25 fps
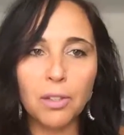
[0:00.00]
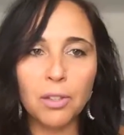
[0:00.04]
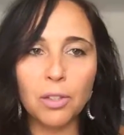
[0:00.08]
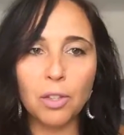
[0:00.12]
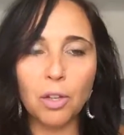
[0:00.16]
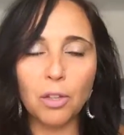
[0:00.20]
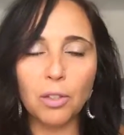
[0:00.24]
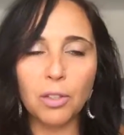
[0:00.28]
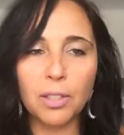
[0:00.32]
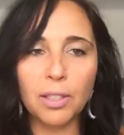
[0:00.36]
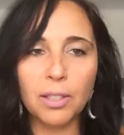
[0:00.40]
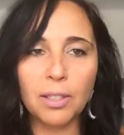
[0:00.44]

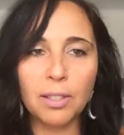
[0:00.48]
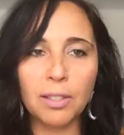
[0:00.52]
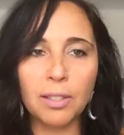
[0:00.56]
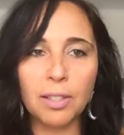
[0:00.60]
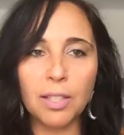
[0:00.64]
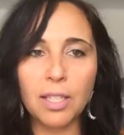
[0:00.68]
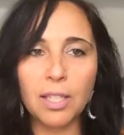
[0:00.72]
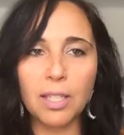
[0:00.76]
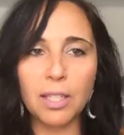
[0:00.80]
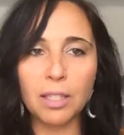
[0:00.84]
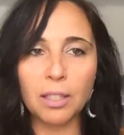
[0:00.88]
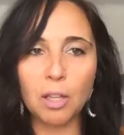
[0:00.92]
Start to
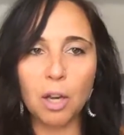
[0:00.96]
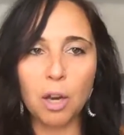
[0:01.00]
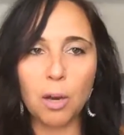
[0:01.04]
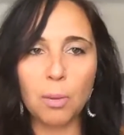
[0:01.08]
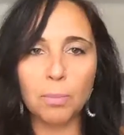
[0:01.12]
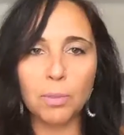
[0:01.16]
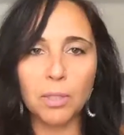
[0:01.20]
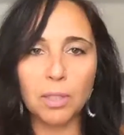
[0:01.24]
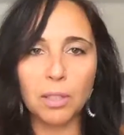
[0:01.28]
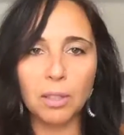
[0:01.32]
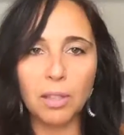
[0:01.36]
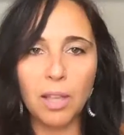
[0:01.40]
see it
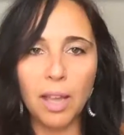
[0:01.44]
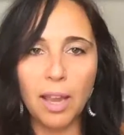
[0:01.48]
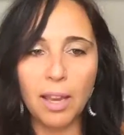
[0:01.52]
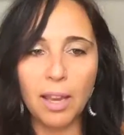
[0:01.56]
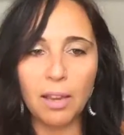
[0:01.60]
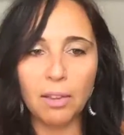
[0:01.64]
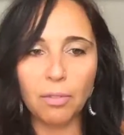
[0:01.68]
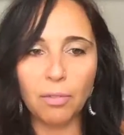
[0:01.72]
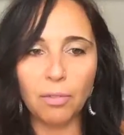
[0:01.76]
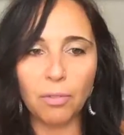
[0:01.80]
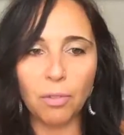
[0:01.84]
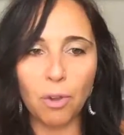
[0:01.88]
come to
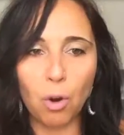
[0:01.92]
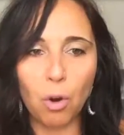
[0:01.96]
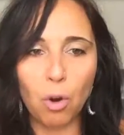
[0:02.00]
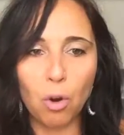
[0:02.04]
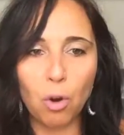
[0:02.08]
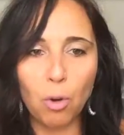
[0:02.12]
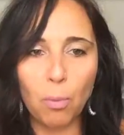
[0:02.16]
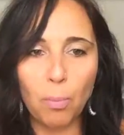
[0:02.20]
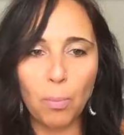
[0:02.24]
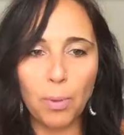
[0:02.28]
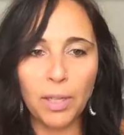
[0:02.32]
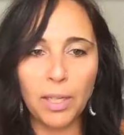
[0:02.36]
life,
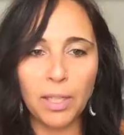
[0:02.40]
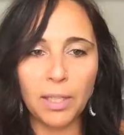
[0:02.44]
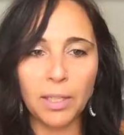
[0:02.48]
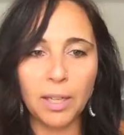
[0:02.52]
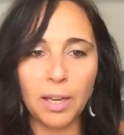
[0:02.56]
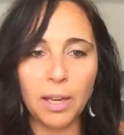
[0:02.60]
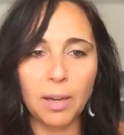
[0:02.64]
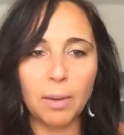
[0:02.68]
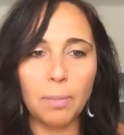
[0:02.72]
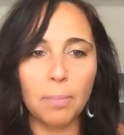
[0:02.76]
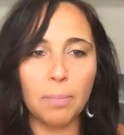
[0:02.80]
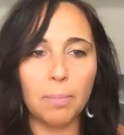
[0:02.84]
opening
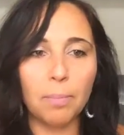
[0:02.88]
up.